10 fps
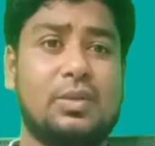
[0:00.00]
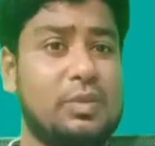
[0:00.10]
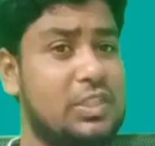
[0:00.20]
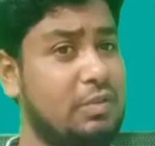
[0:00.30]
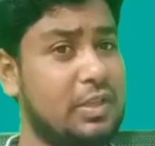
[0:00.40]

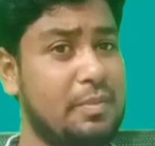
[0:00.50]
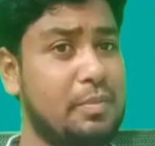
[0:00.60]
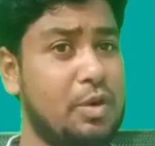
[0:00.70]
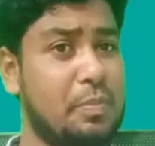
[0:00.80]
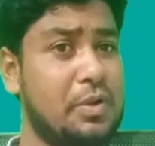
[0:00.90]
So whichever
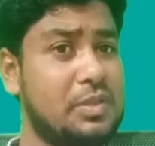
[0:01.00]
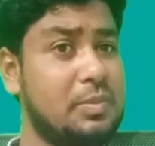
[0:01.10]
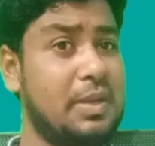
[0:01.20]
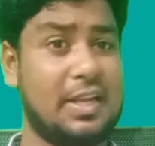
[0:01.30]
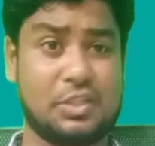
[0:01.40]
the mode
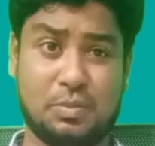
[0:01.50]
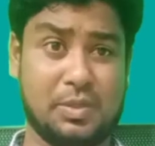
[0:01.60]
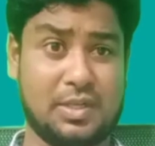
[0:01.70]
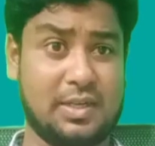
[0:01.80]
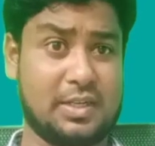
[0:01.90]
possible has to
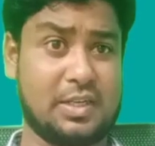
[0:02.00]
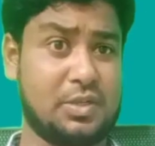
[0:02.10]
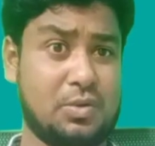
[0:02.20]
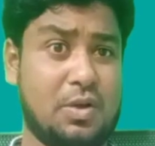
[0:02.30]
be conducted.